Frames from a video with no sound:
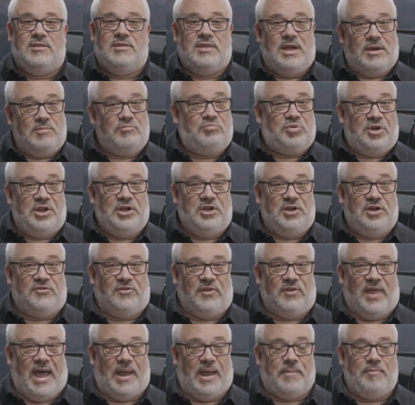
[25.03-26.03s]
they're pretty good
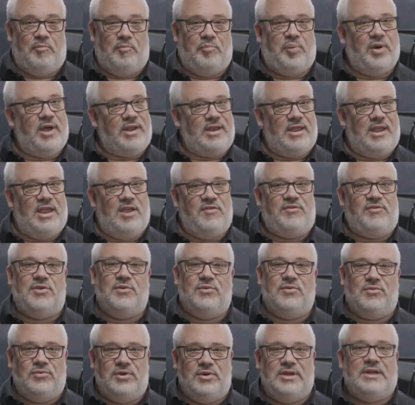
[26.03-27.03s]
for that. But if
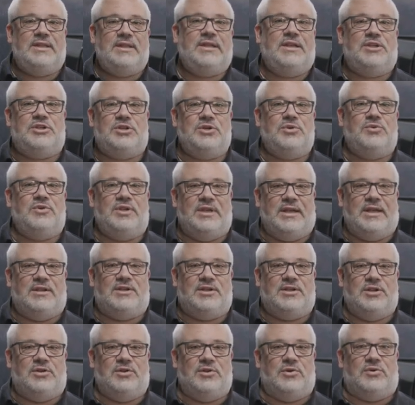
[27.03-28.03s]
you really do
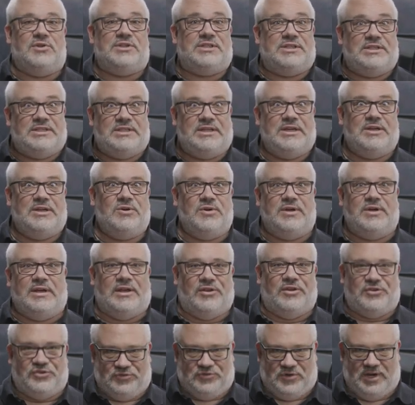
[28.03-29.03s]
need to do
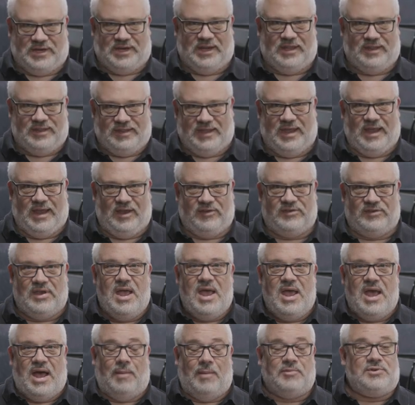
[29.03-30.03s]
serious trucky things,
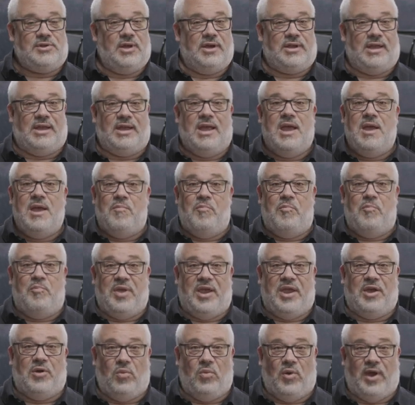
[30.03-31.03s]
I'm talking
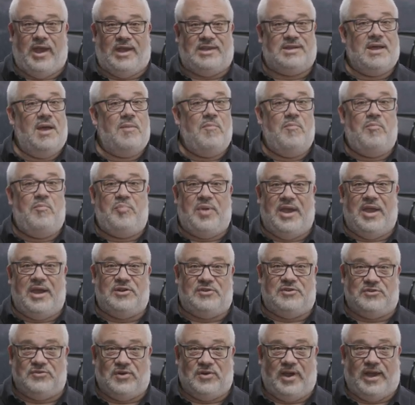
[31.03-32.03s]
big weight,
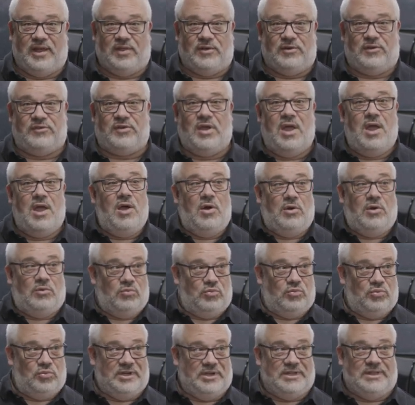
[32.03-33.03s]
big trailers,
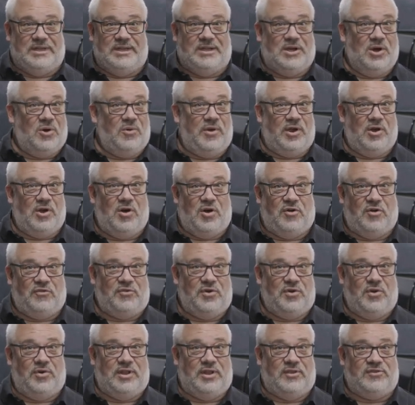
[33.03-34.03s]
really going
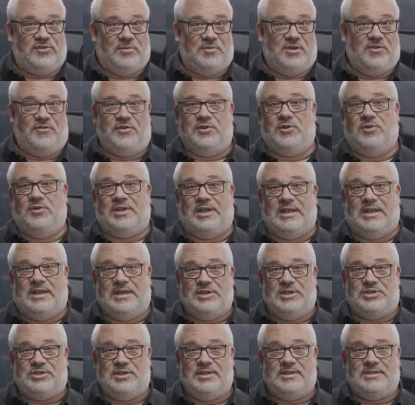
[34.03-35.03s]
off-road in some difficult
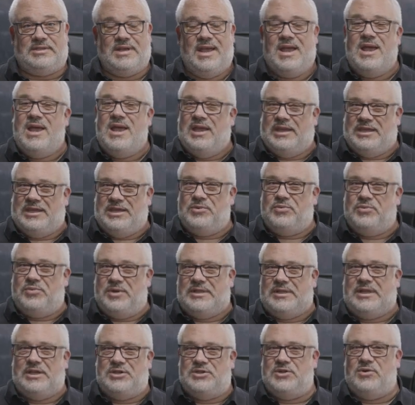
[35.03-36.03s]
conditions, you
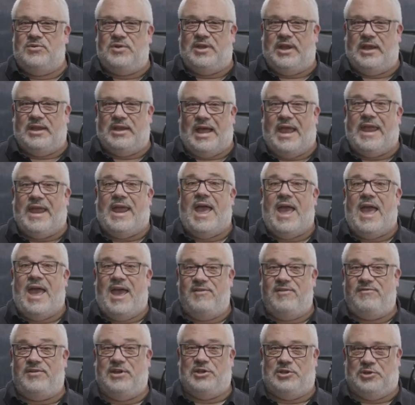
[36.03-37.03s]
really do need a
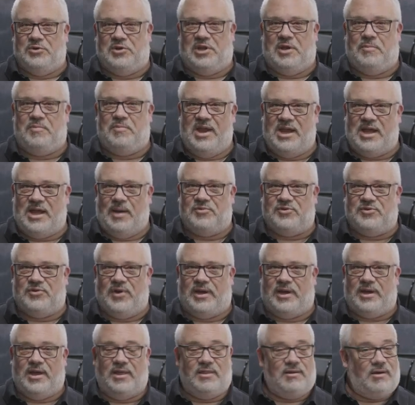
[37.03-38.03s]
heavy-duty pickup
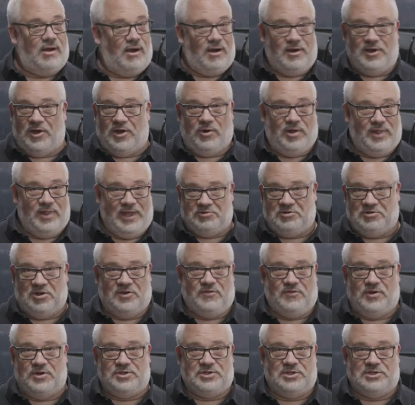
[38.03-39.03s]
truck, and there are no
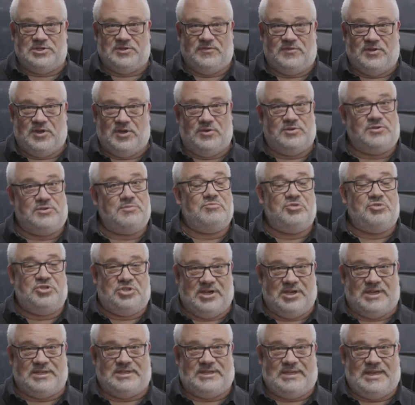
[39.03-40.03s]
electric versions of those
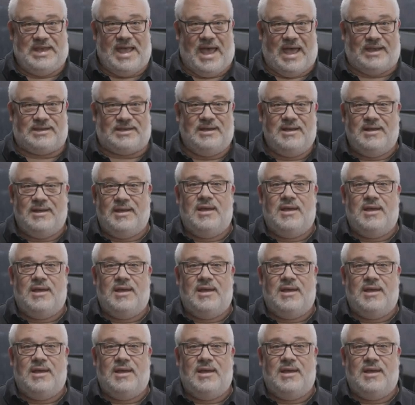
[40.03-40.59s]
just yet.